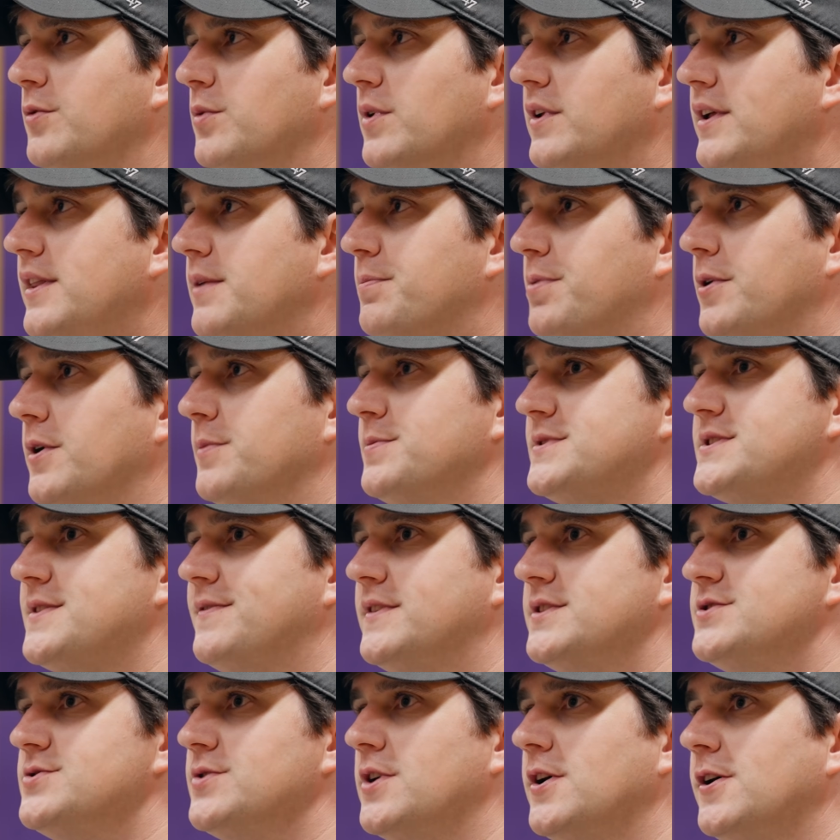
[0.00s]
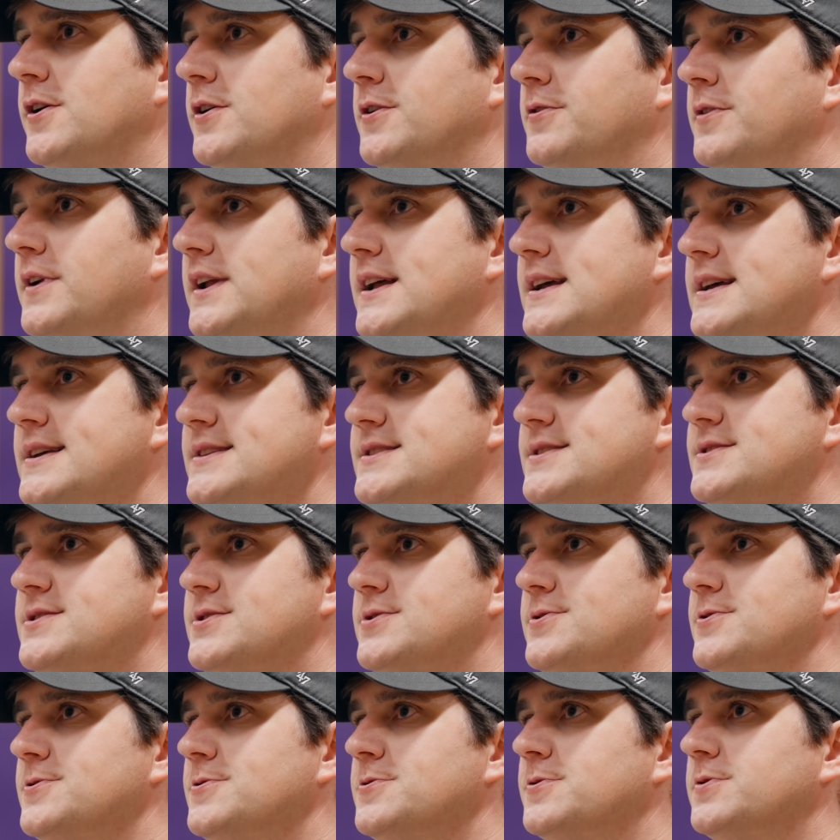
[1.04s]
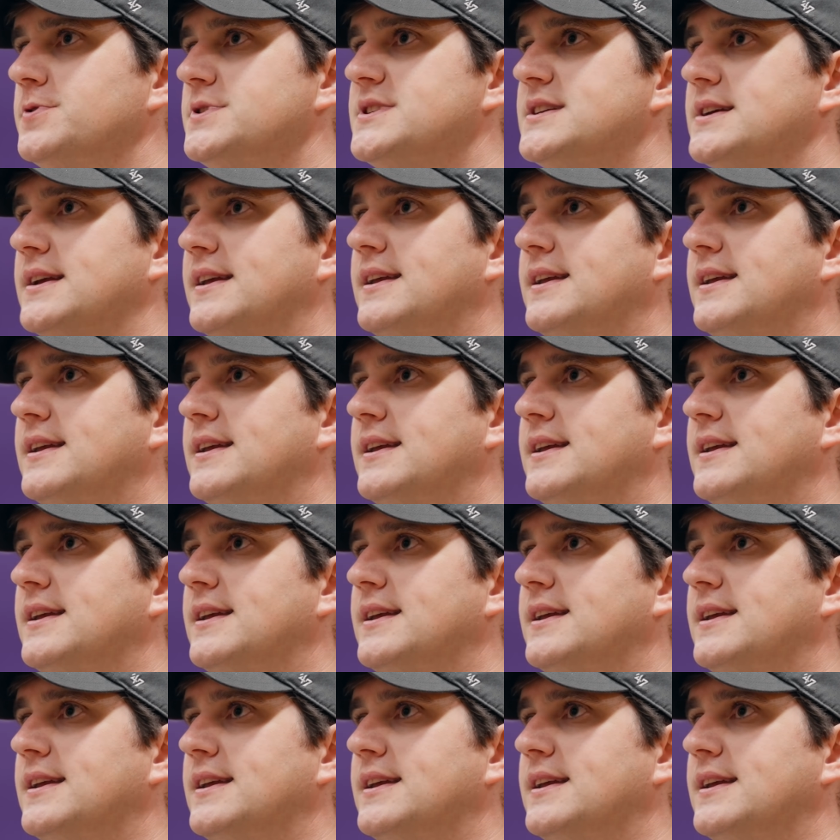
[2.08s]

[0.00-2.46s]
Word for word: really the purpose of the drone is to, to